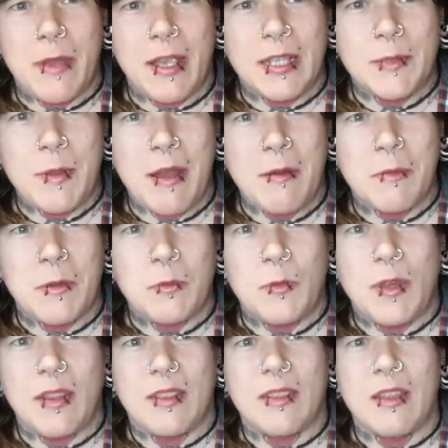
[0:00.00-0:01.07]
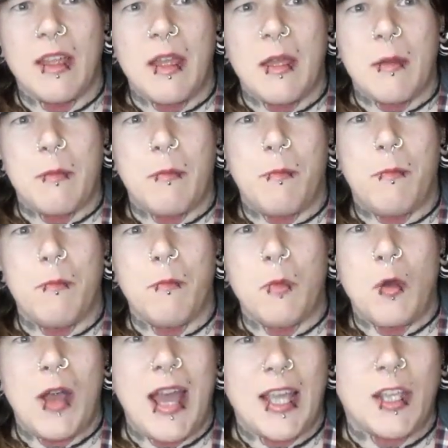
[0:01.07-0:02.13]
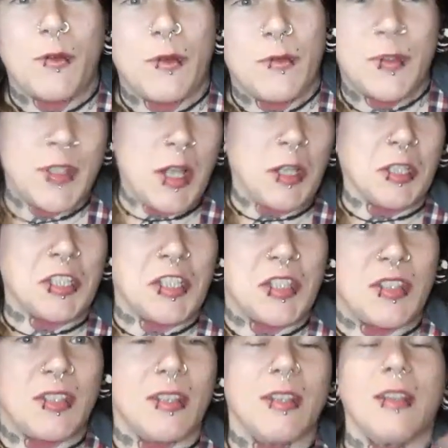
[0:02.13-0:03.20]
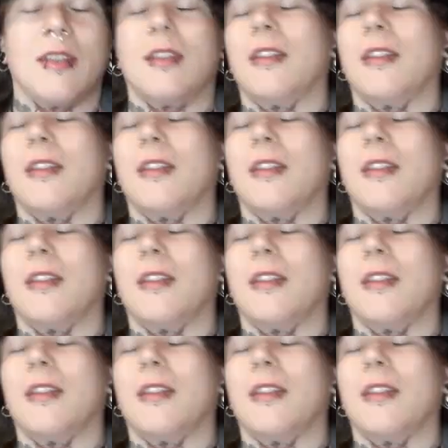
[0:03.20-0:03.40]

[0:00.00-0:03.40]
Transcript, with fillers: my experiment with more accurate results?